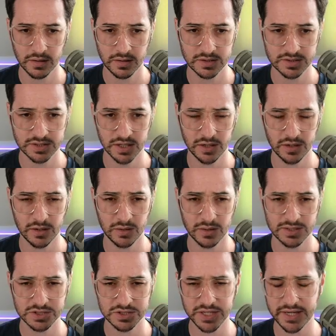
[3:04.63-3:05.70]
So
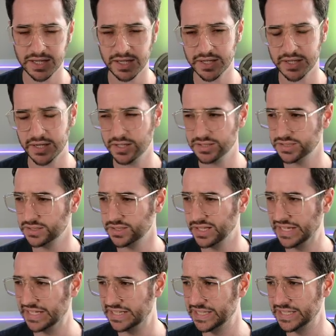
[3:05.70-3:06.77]
let's try clicking on something
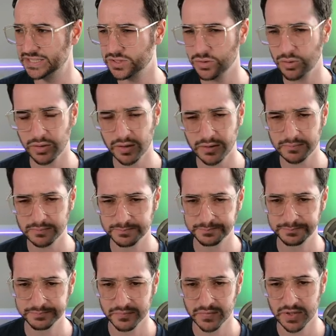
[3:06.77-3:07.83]
like Discord.
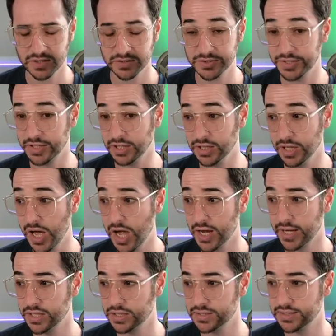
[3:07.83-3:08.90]
So you can
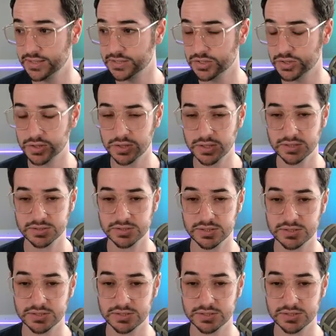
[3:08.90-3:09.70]
log into Discord and start